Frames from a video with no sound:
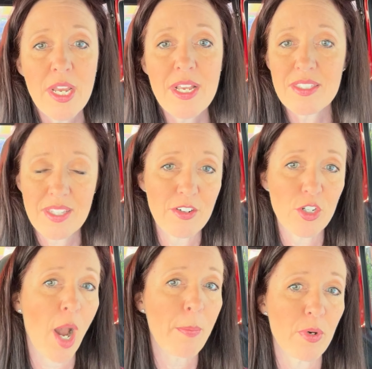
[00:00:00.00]
standard
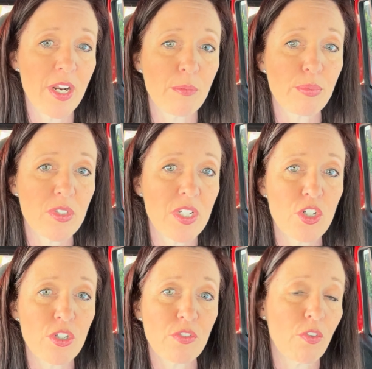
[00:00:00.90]
operating
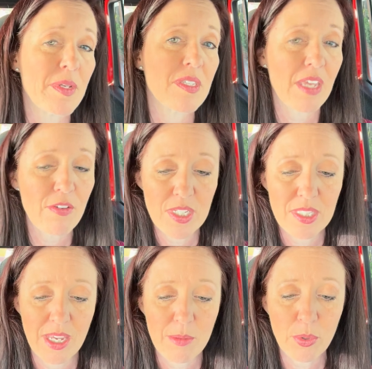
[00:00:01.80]
procedures from a safety
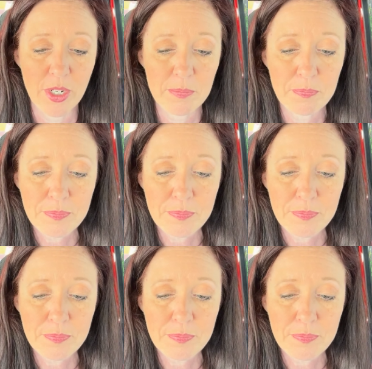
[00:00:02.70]
standpoint.